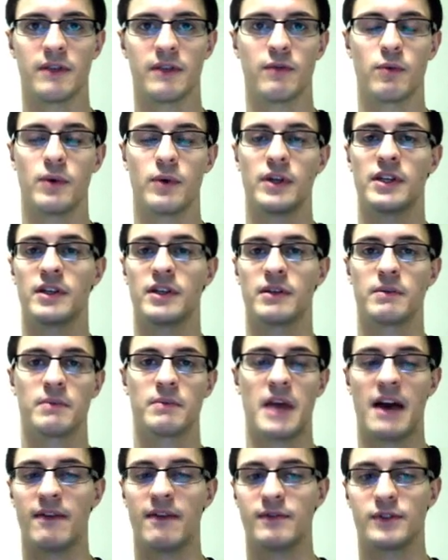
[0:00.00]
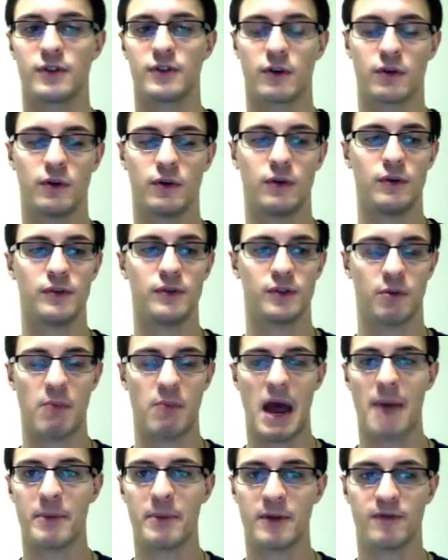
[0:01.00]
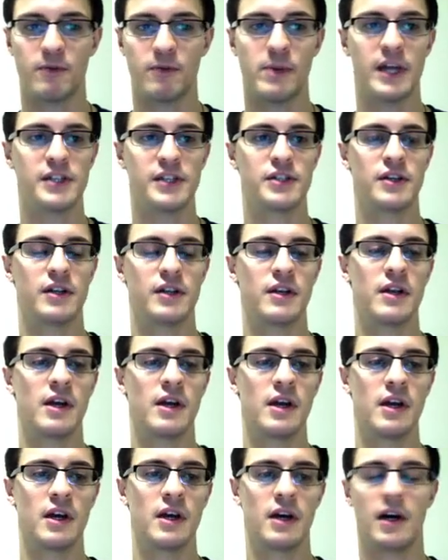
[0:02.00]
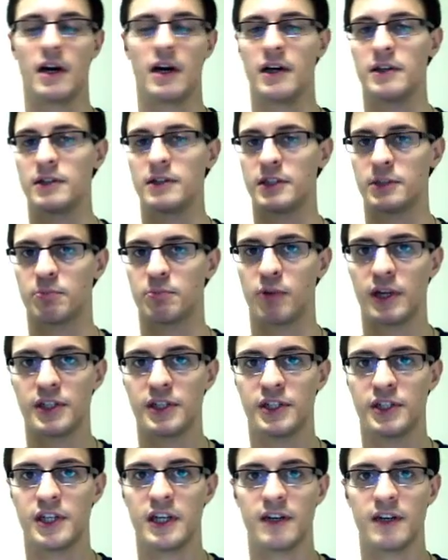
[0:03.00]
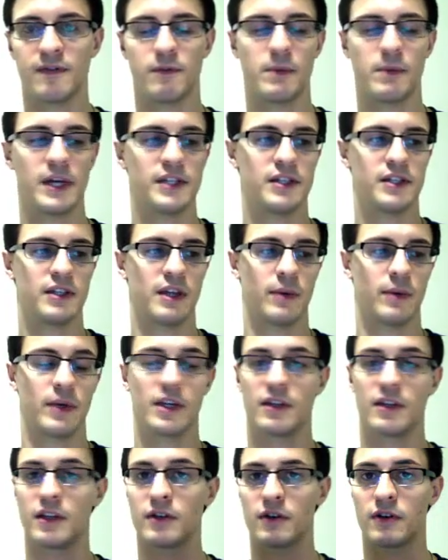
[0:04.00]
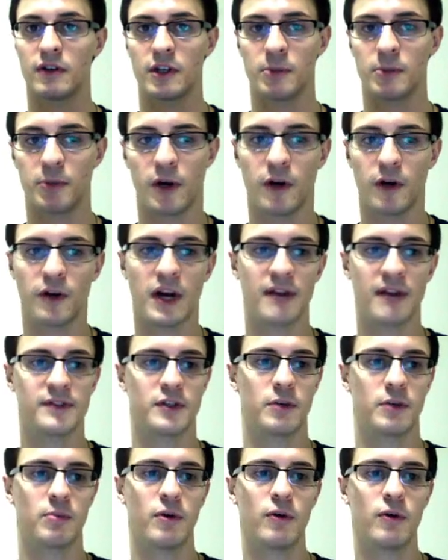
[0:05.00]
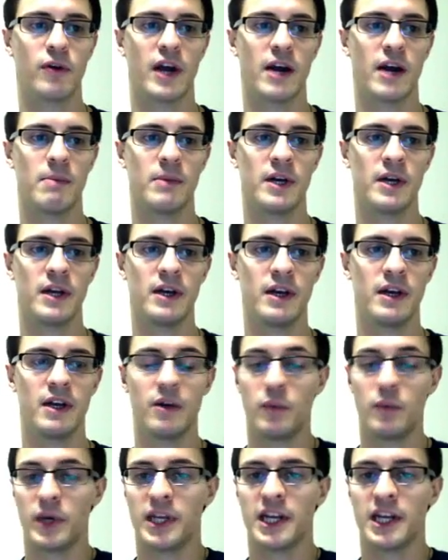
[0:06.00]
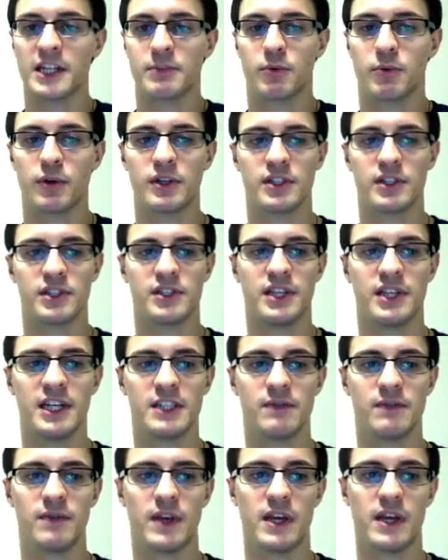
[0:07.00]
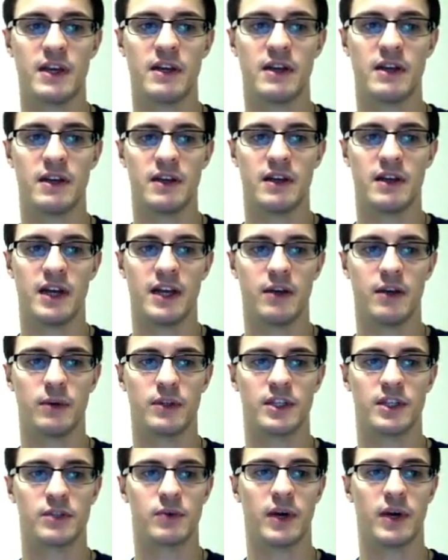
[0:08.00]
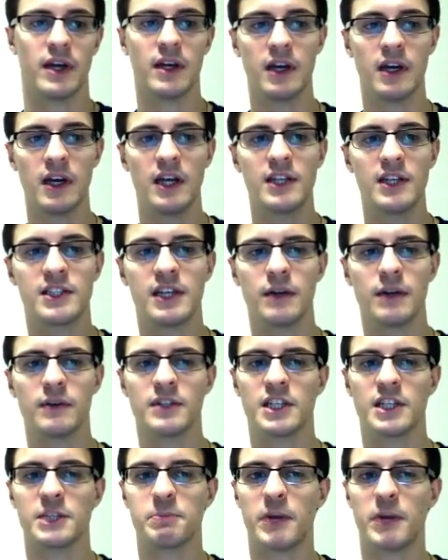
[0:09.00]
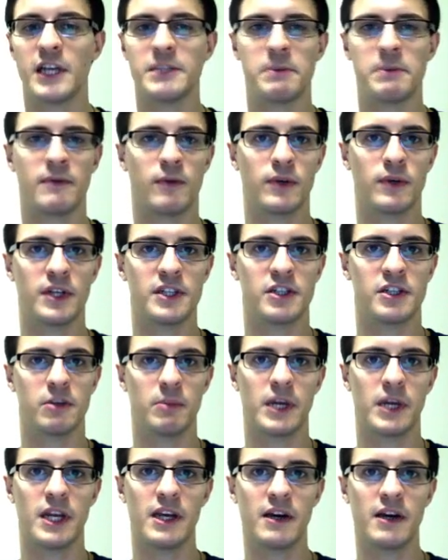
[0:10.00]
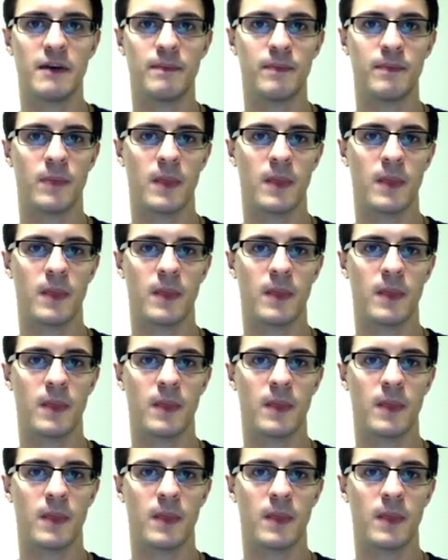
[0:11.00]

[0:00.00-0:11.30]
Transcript: If we wanted to have circles or map information, uh, spreadsheet information that we could then turn into bar graphs in our program, we can export as a C S V and do it this way. See how there's a space before digital media?